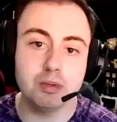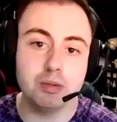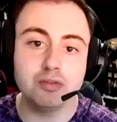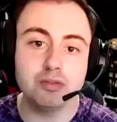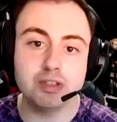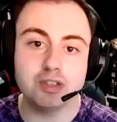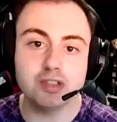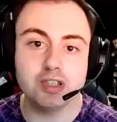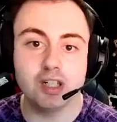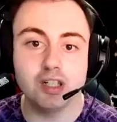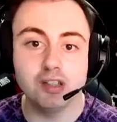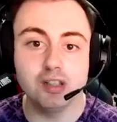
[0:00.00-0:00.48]
will
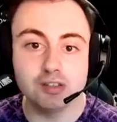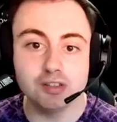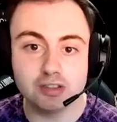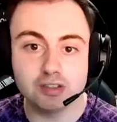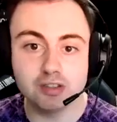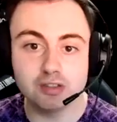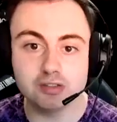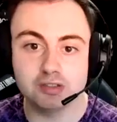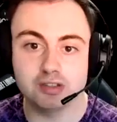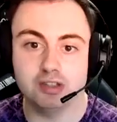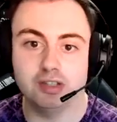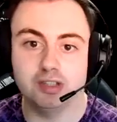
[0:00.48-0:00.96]
return to
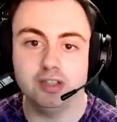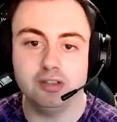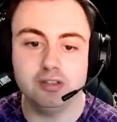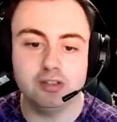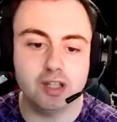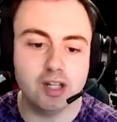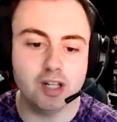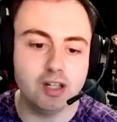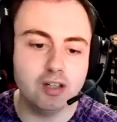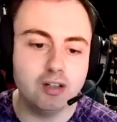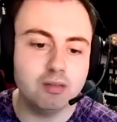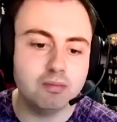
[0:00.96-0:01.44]
Doctor Who
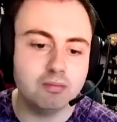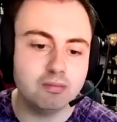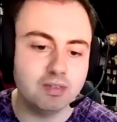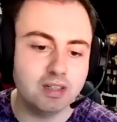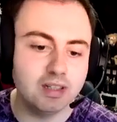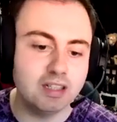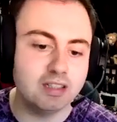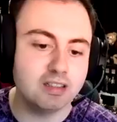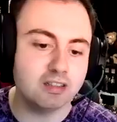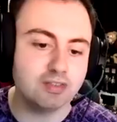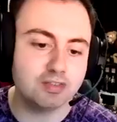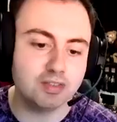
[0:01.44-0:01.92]
though
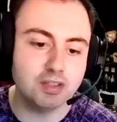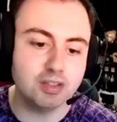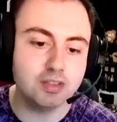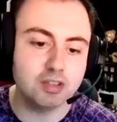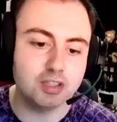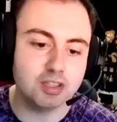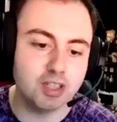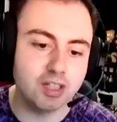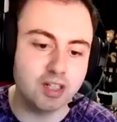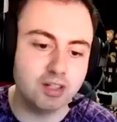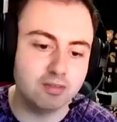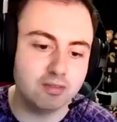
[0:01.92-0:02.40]
in the
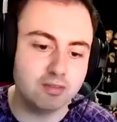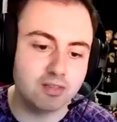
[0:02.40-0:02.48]
future.